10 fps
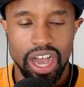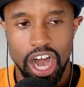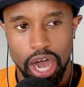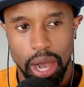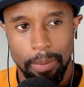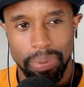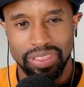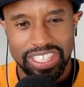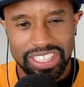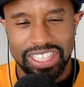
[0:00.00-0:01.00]

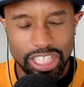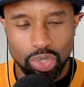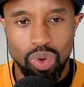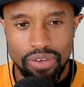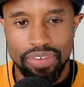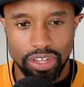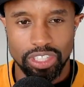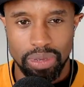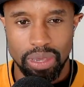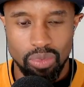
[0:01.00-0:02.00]
But this one
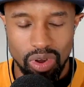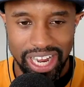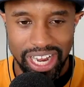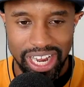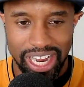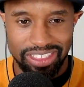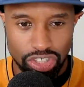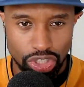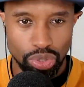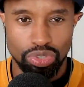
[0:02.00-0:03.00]
felt a bit more like the
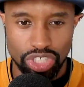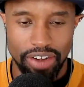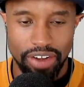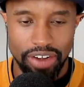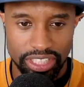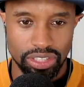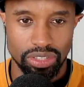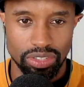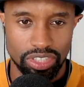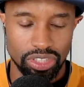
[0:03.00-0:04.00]
two genres
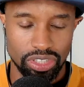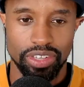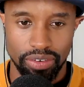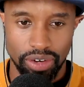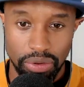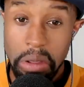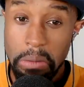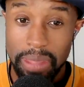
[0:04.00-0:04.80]
still stood on their own.